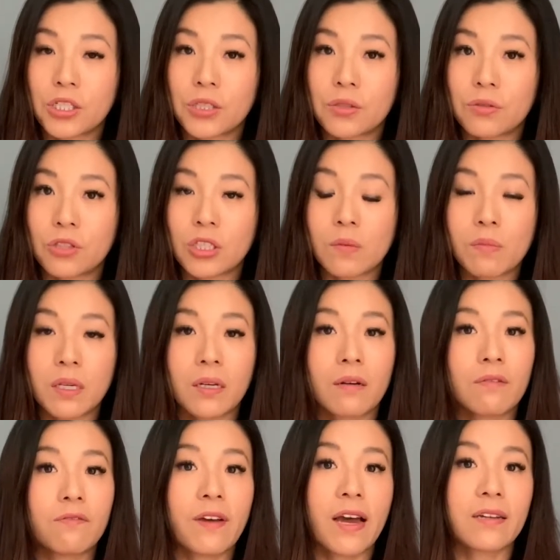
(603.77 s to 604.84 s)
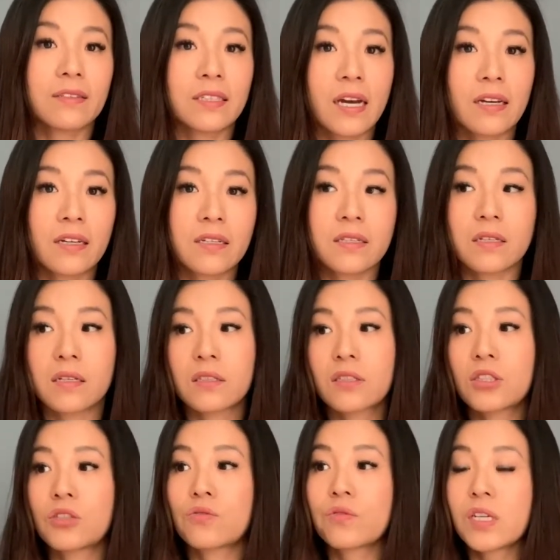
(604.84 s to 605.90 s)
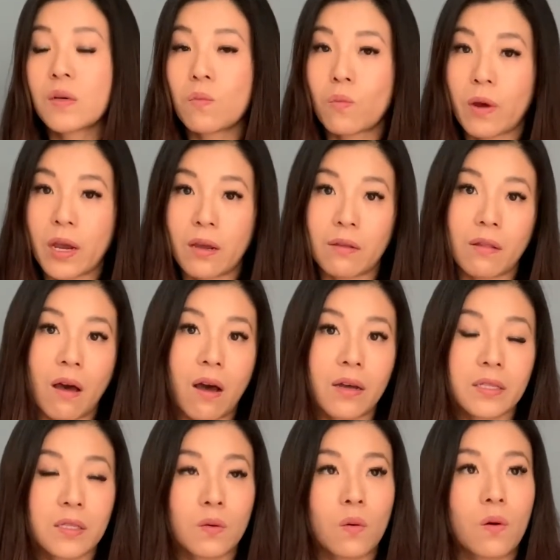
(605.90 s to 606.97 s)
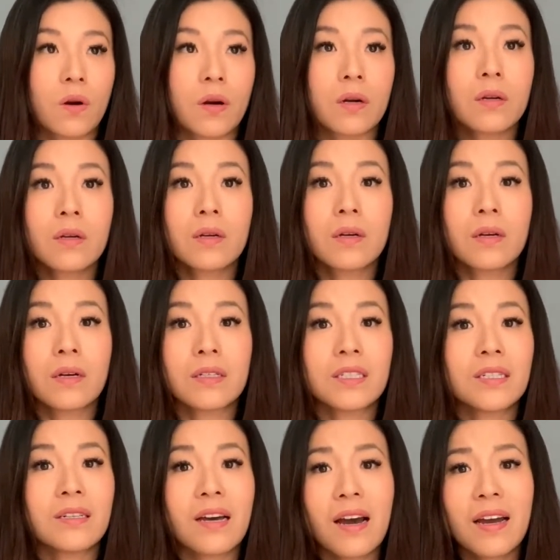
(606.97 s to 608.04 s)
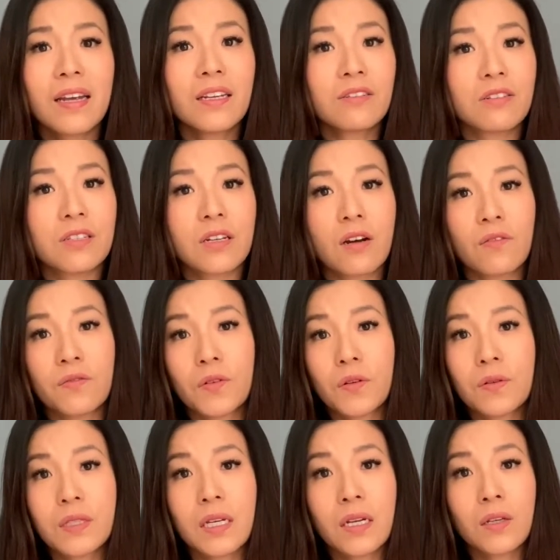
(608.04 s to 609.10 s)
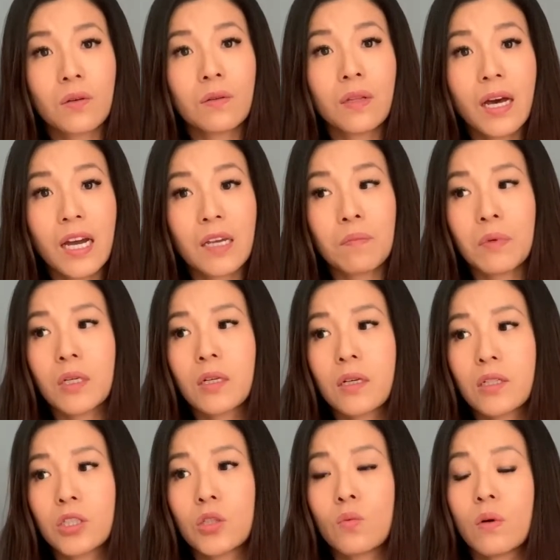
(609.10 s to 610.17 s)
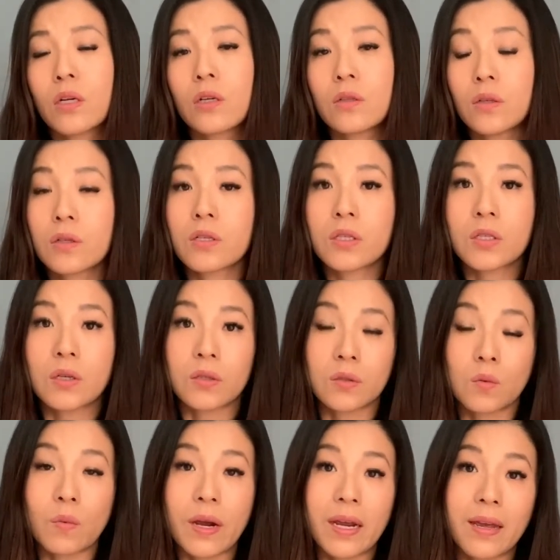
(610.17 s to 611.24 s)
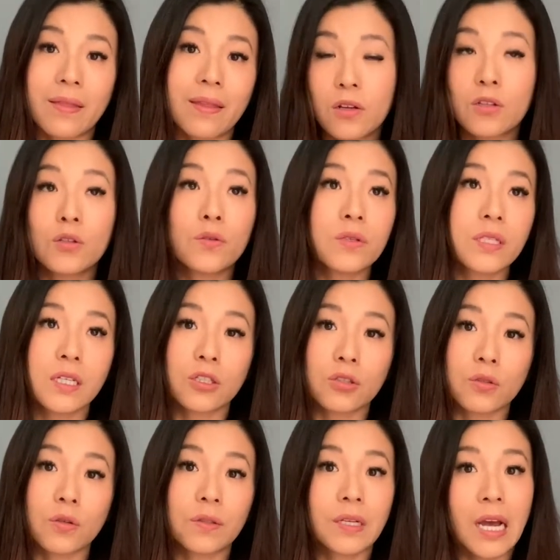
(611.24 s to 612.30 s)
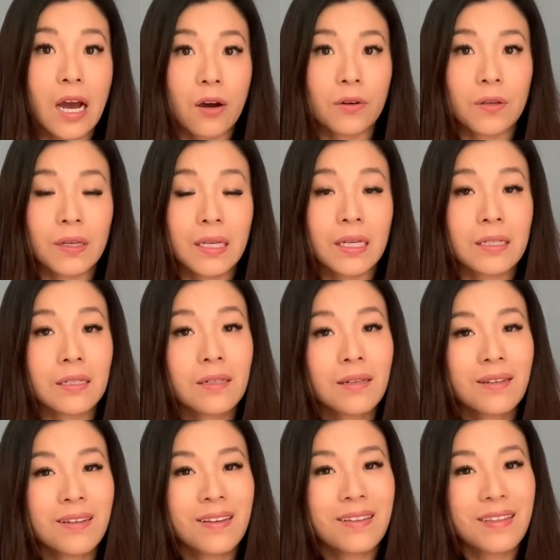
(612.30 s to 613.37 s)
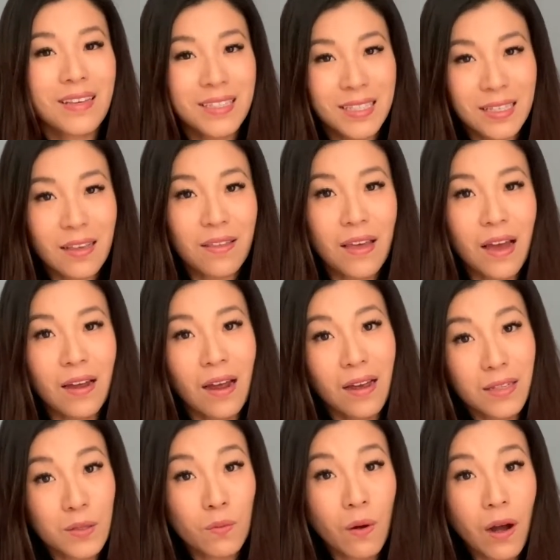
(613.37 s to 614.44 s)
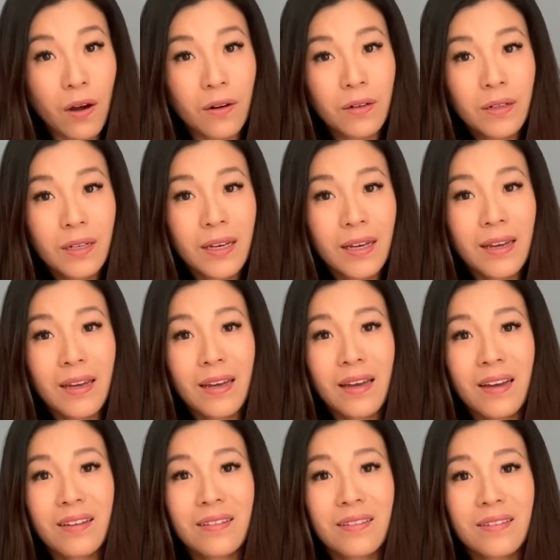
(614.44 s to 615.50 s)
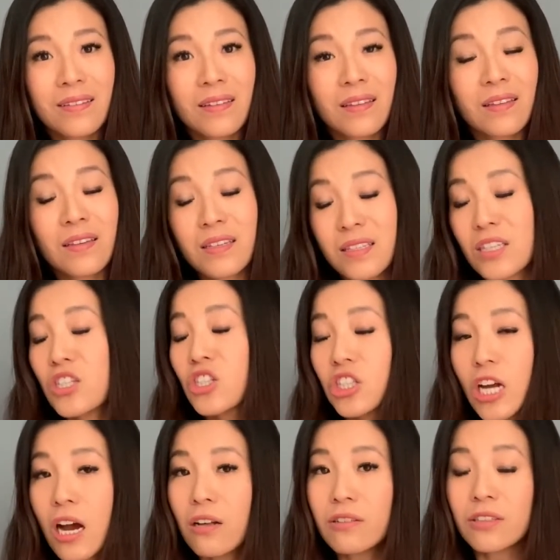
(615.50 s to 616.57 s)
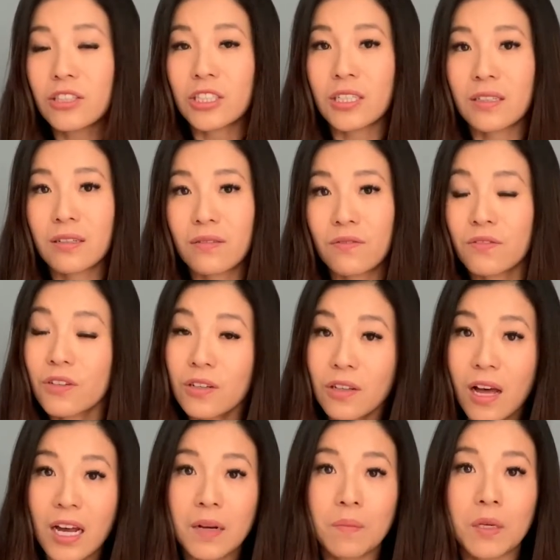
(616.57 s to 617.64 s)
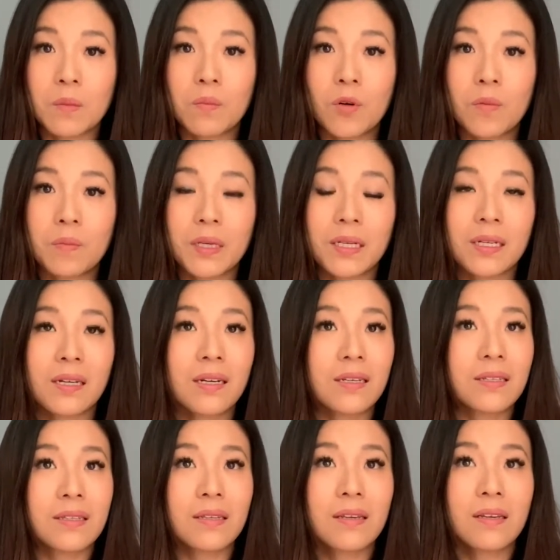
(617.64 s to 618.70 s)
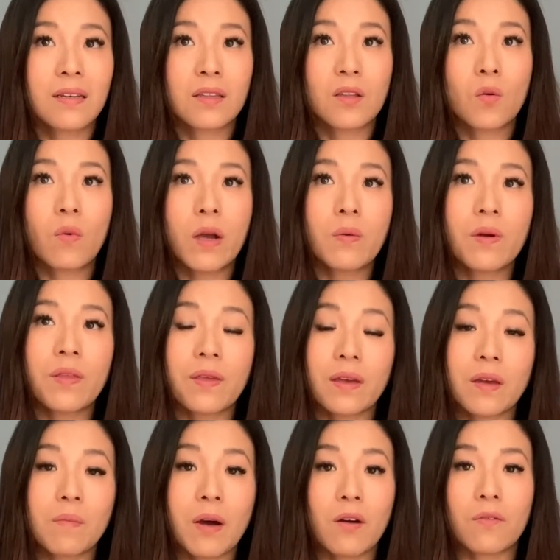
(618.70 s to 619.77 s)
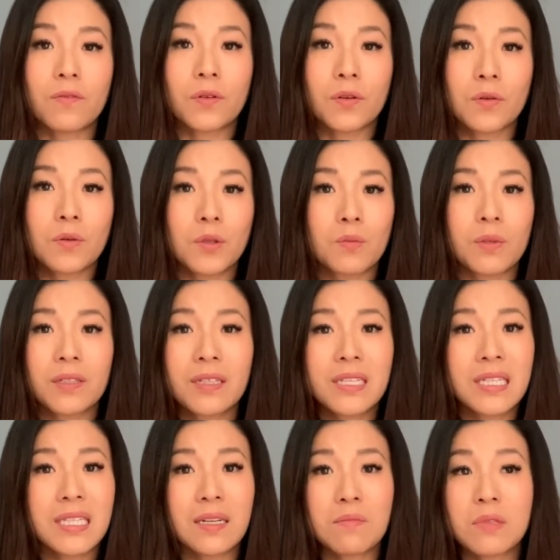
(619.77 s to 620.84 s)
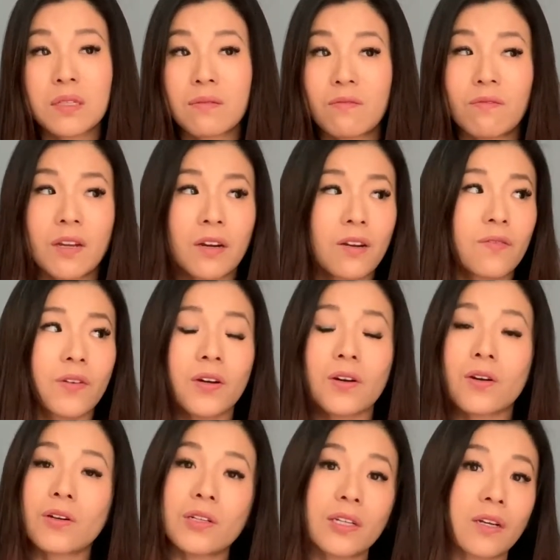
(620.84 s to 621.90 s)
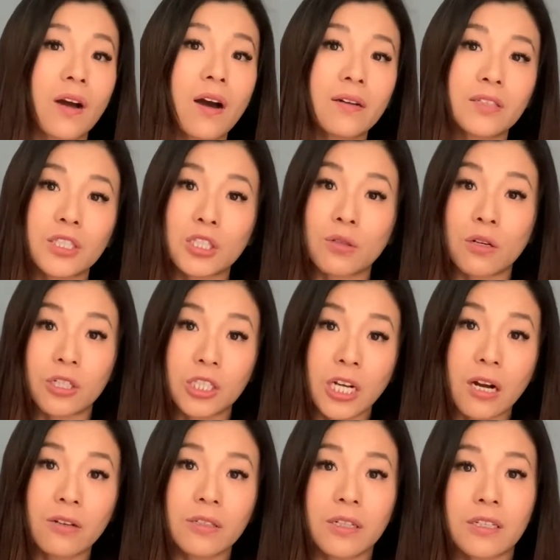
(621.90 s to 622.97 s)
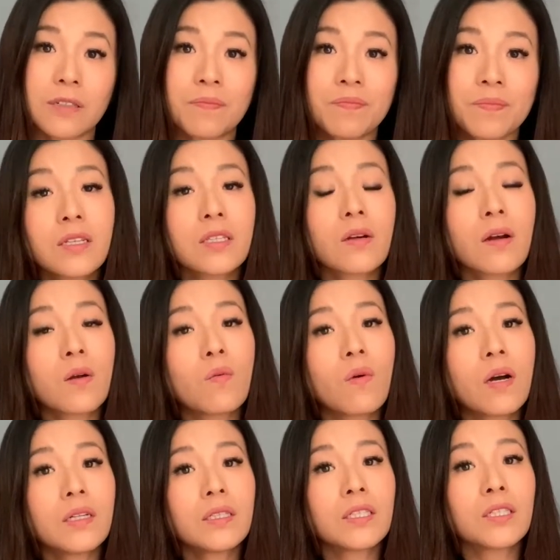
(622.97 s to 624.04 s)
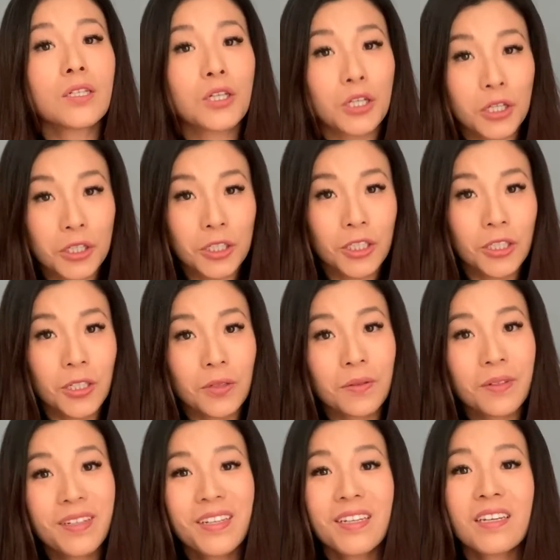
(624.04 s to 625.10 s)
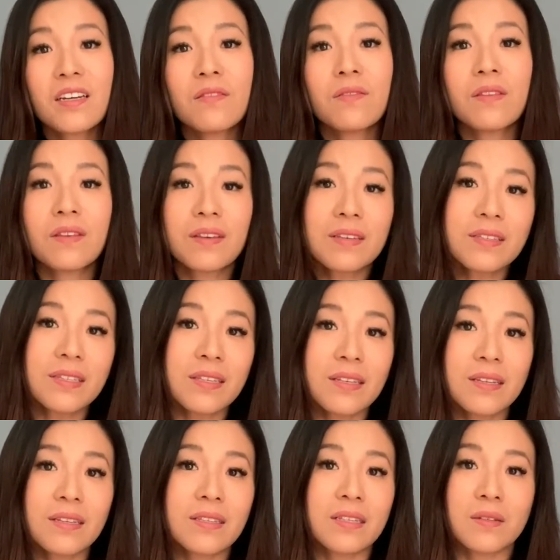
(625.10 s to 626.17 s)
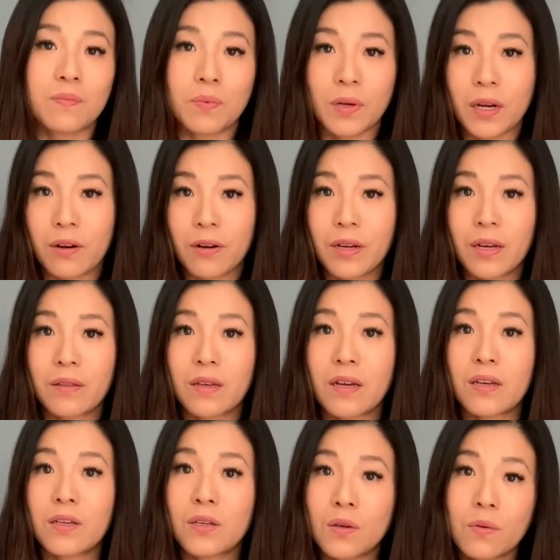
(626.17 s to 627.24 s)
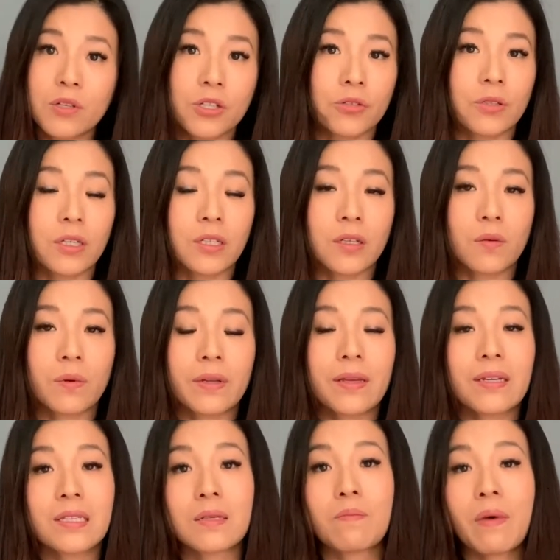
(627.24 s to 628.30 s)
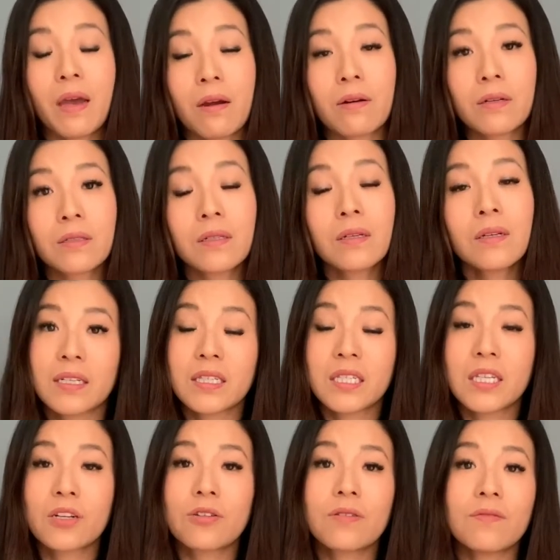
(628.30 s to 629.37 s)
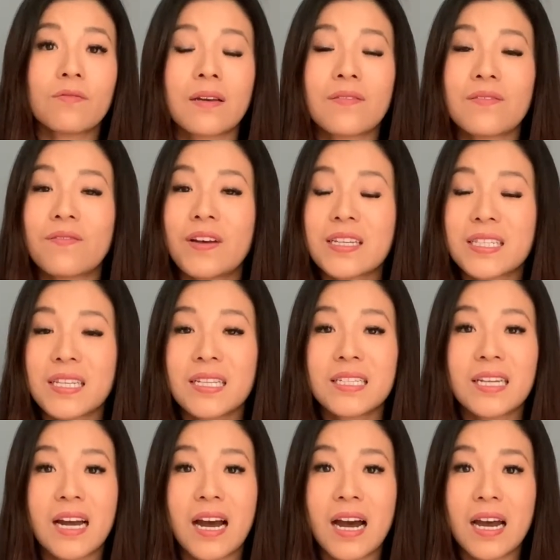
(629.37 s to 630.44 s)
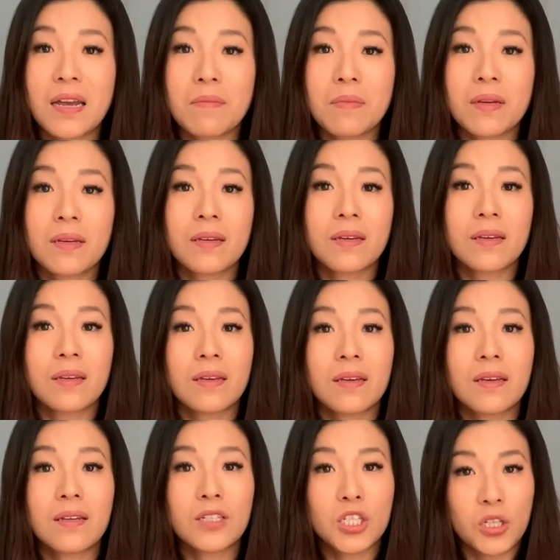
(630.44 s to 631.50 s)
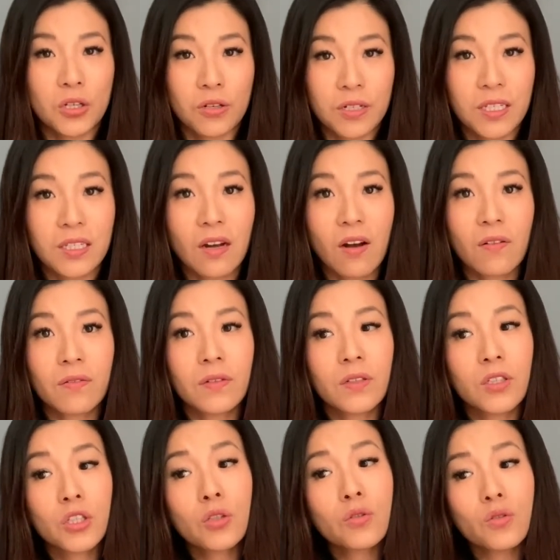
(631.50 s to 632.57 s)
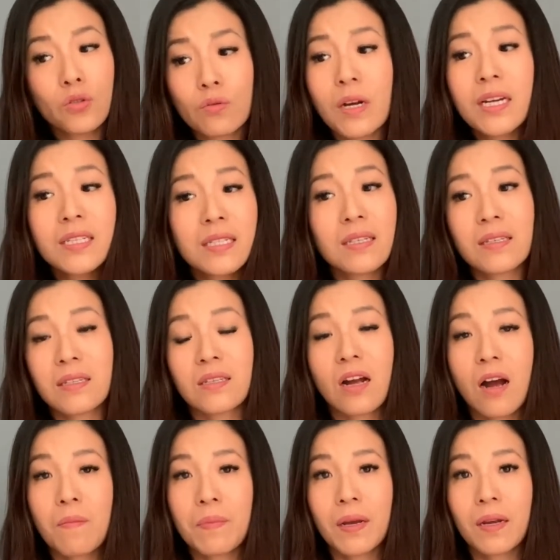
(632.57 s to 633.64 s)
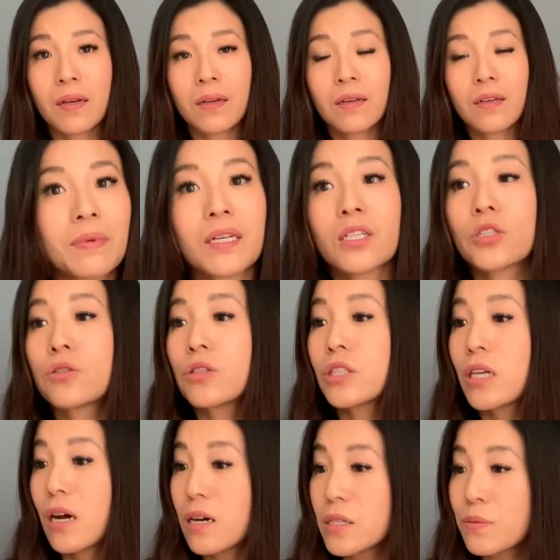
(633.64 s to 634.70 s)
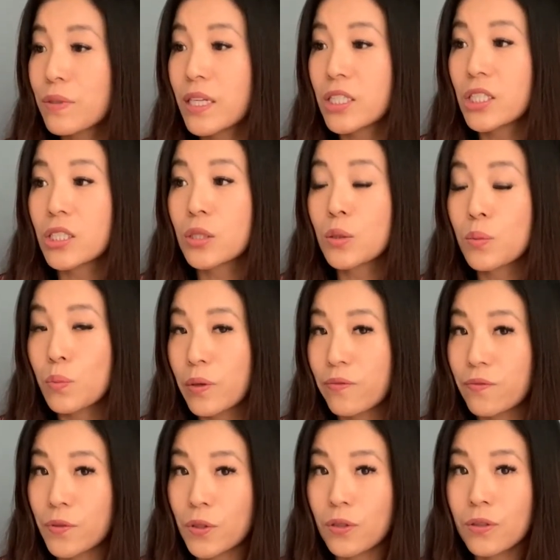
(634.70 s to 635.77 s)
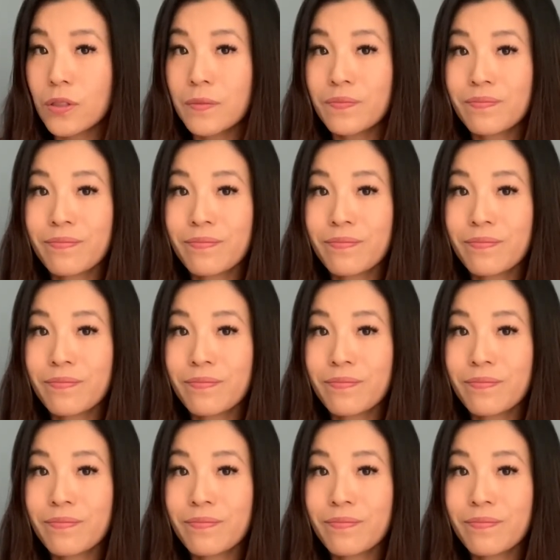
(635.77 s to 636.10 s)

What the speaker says: you jumping on fat diets, extreme weight loss, or denying yourself foods that you like because you want to look a certain way and then lose control in how you eat, they see that as well. And this is challenging for a lot of people because the way we think about food really stems very, very early on into our childhood. So I want to encourage you, if this is an area that you are struggling with as a parent, consider investing time into yourself to address this topic, because your child's relationship with food